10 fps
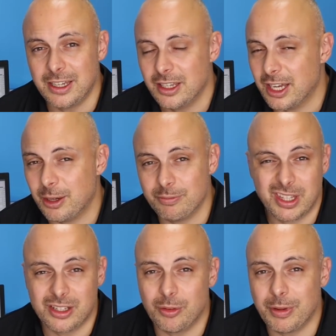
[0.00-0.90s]
There are
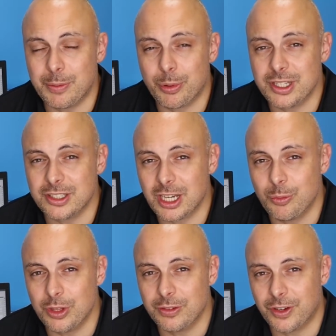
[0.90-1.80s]
not many printers come
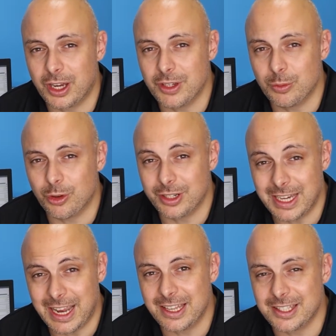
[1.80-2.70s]
with a 5-year warranty
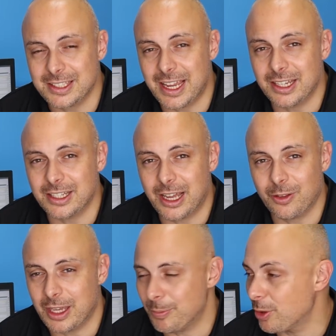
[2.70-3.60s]
as standard out
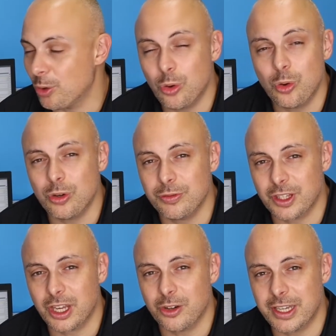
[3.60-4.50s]
there, but all of the
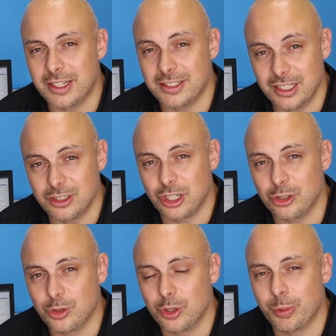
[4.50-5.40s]
GoDEX
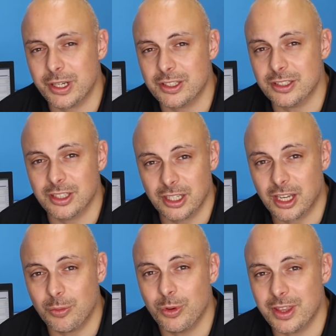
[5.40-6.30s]
industrial printers
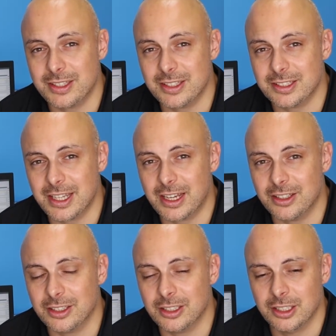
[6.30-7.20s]
come with this as standard.